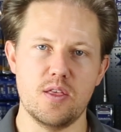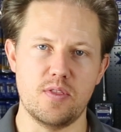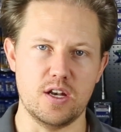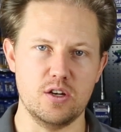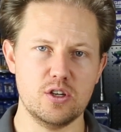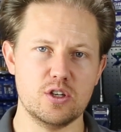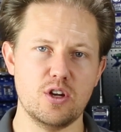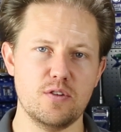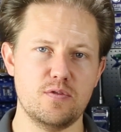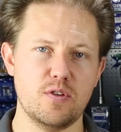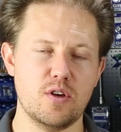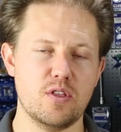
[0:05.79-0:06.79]
then look no
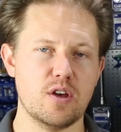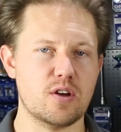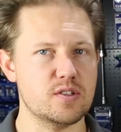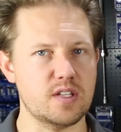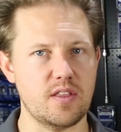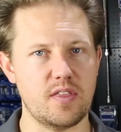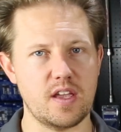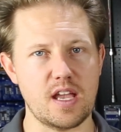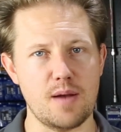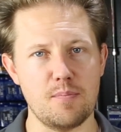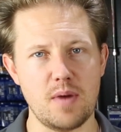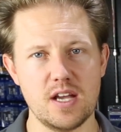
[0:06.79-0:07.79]
further, because I think
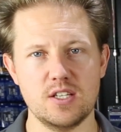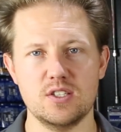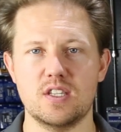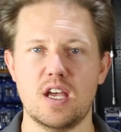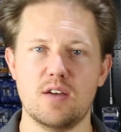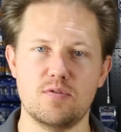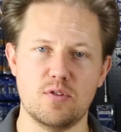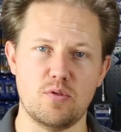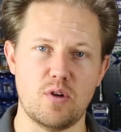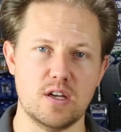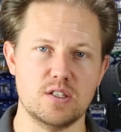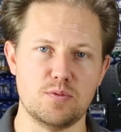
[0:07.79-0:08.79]
I might just have the
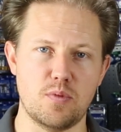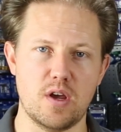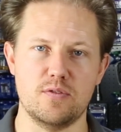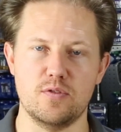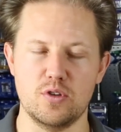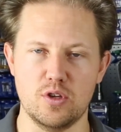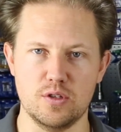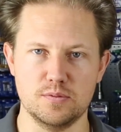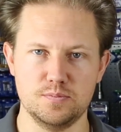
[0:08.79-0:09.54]
right sprayer for you.